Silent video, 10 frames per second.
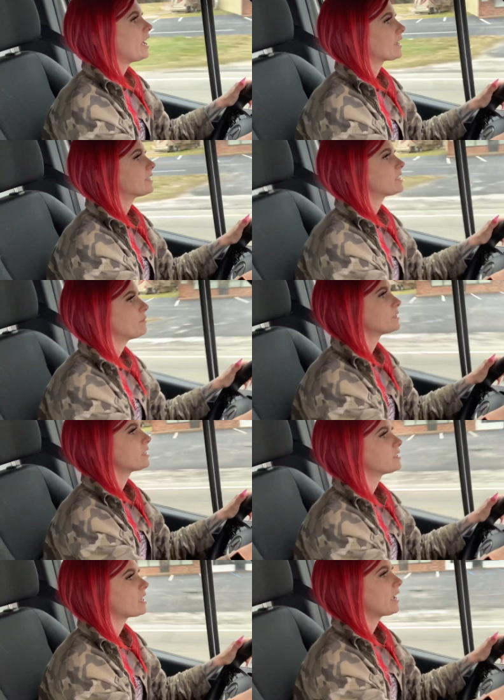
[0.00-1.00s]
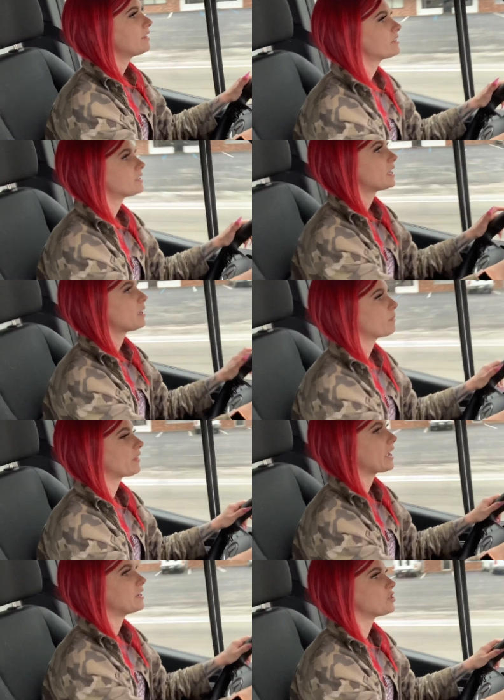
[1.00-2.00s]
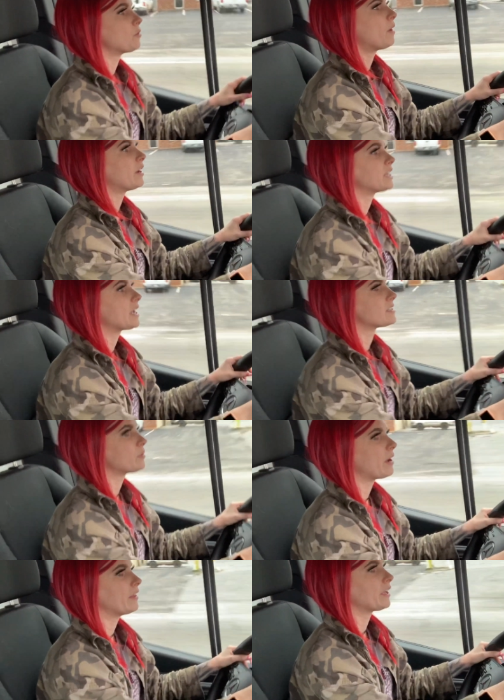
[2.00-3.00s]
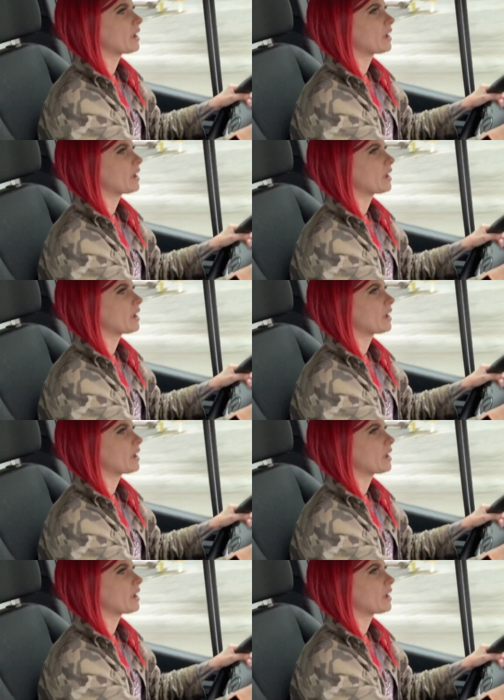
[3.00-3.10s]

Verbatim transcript: Because uh, he was, I listened to him on the Hey Joe podcast a while ago,